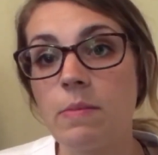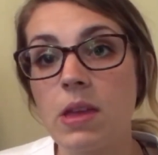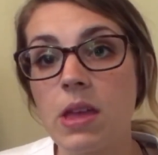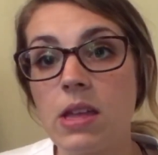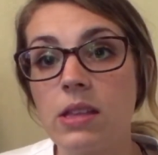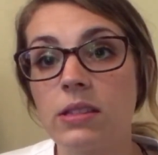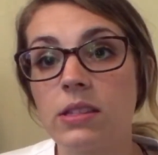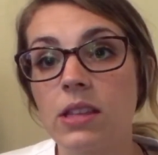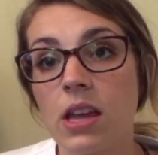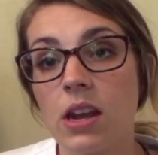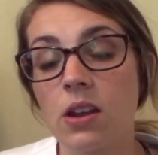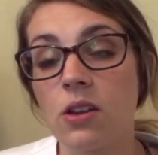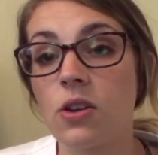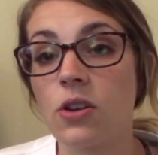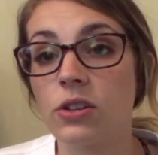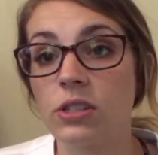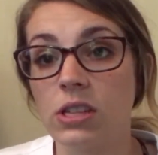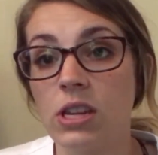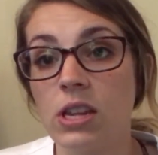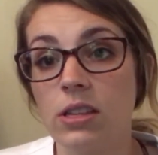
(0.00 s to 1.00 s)
means that a
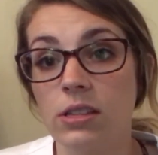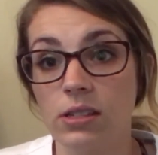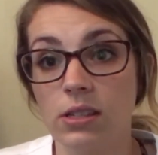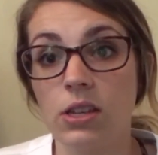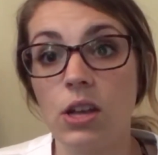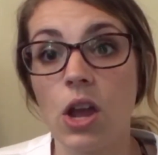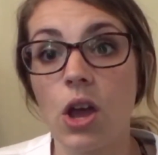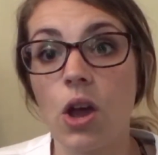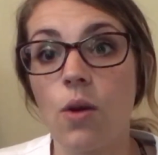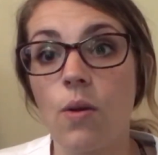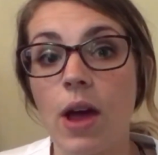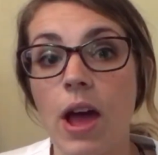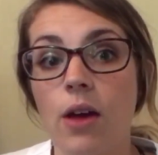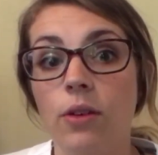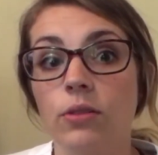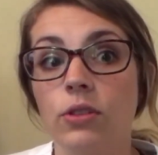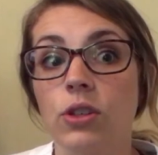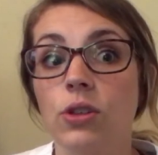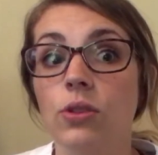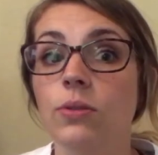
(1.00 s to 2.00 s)
nurse needs to know
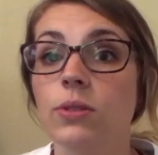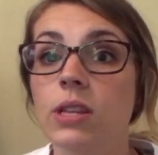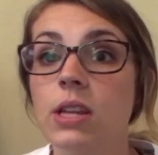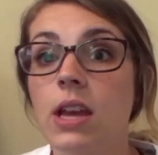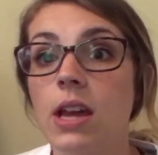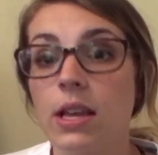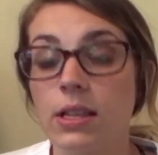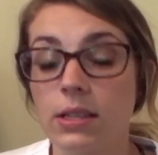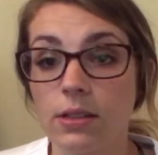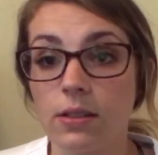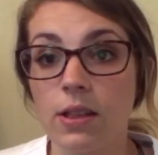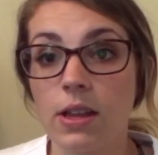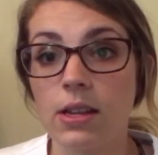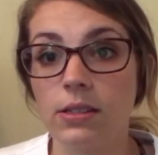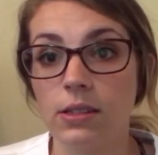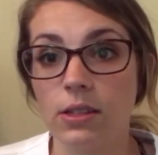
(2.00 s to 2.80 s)
how to de-escalate